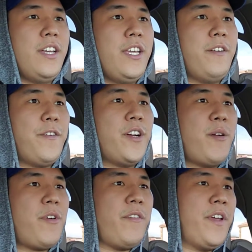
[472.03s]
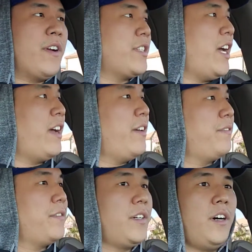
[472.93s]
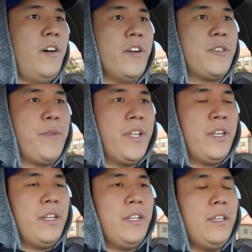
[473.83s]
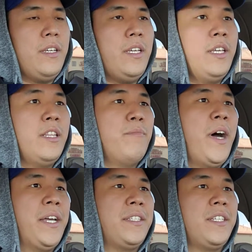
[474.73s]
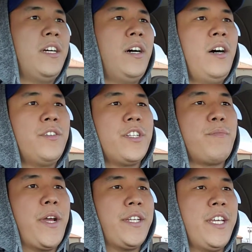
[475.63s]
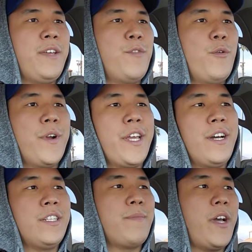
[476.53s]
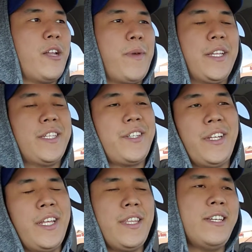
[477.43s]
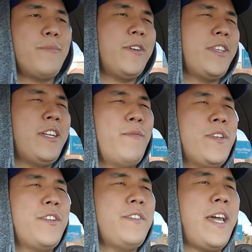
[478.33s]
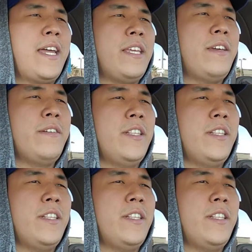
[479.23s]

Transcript: you know, for a number of years, I've always been in the mindset of, oh, just my team, nobody else. I'm not going to pay attention to anything else. But, you know, when you do that, you